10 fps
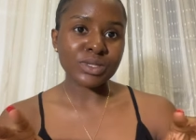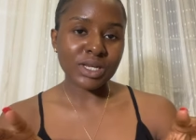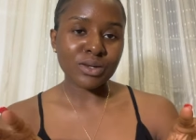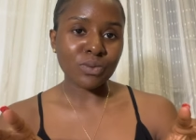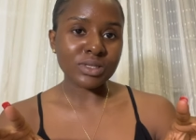under
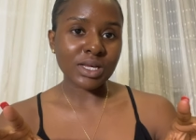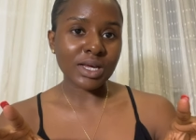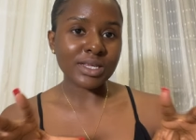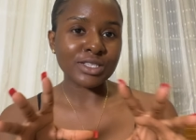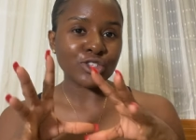the water
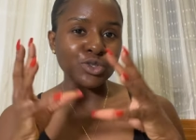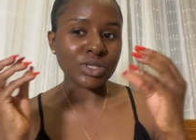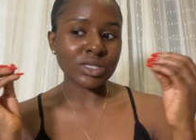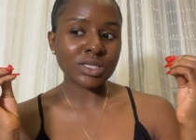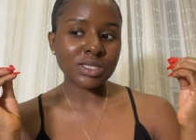is
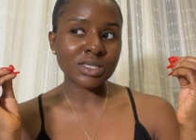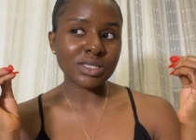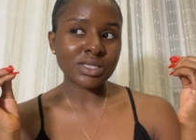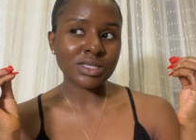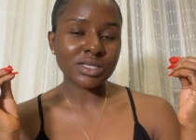
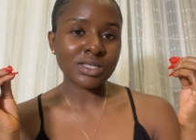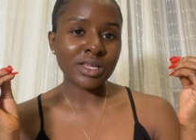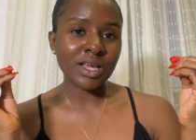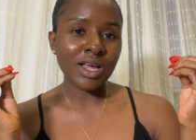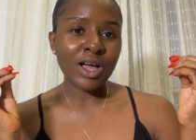just
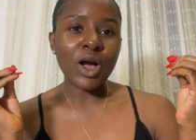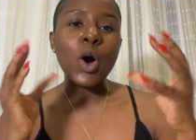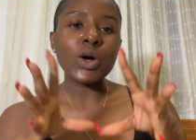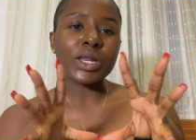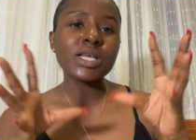
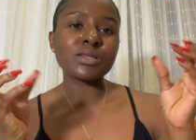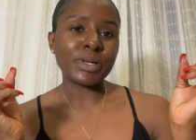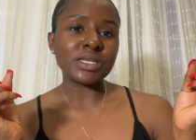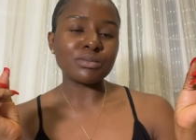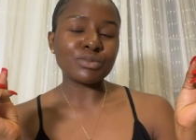
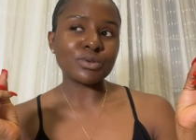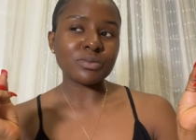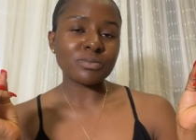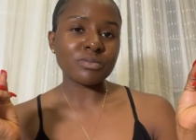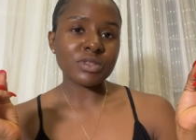unexplainable.
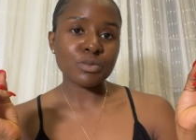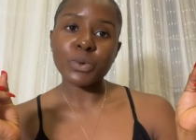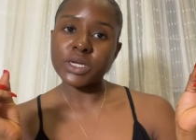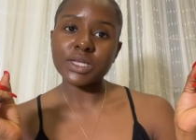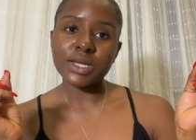It's
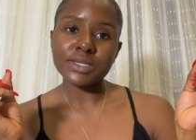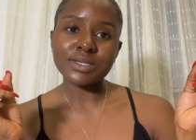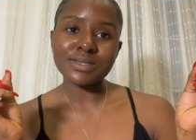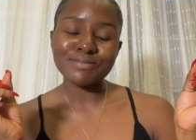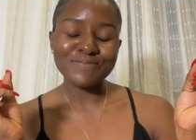
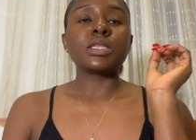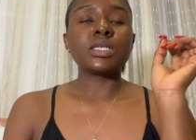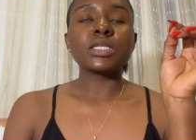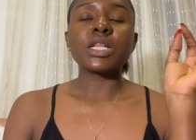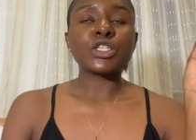priceless.
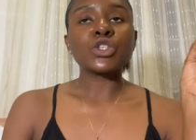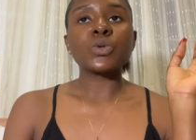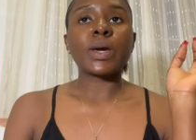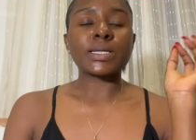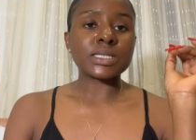This
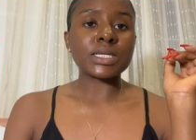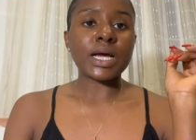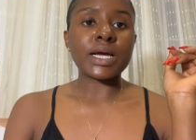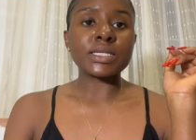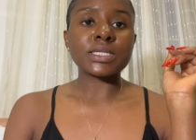little
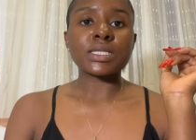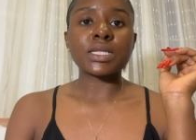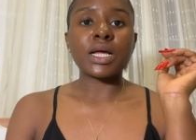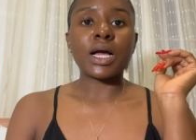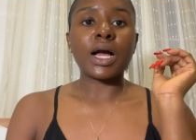exercise
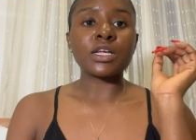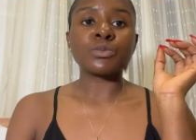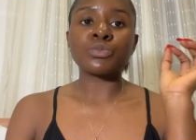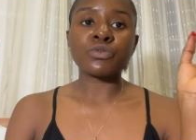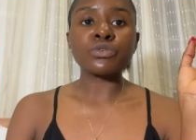has
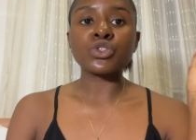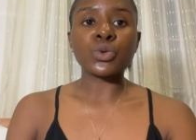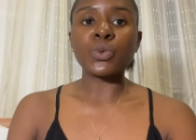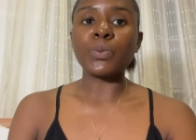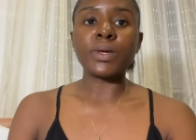proven
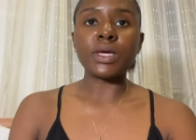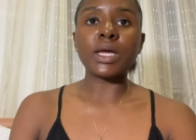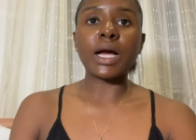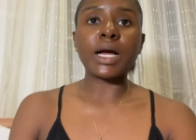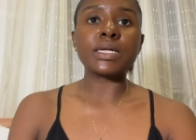to
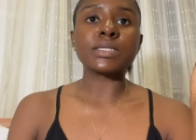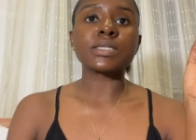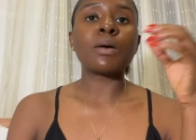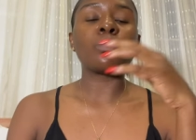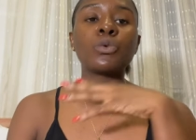me, and
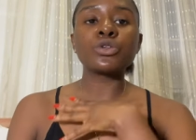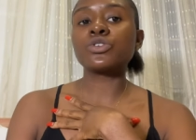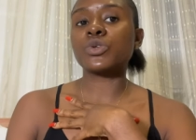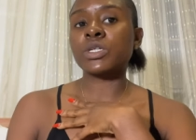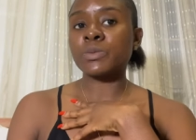I'm
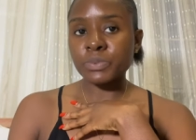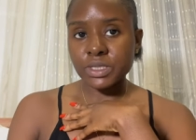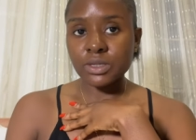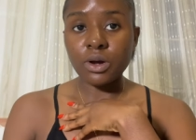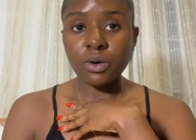
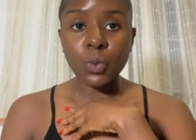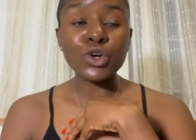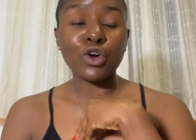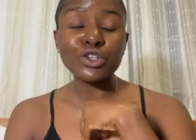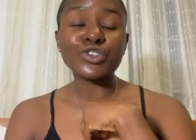
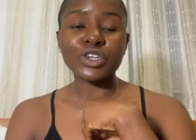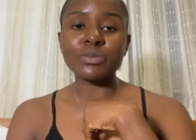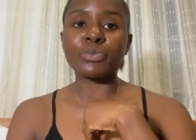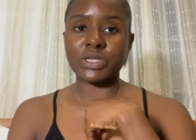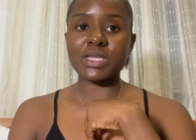
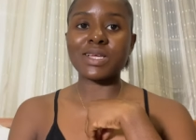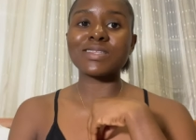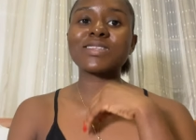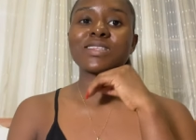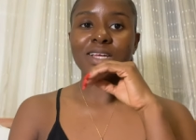
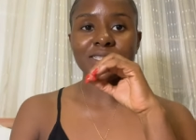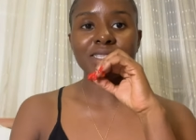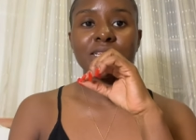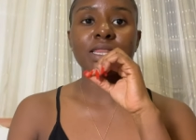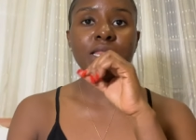100%
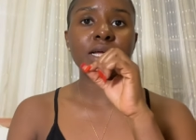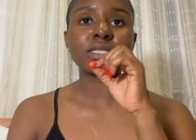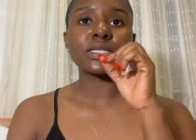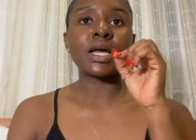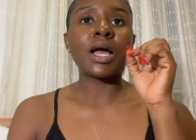certain that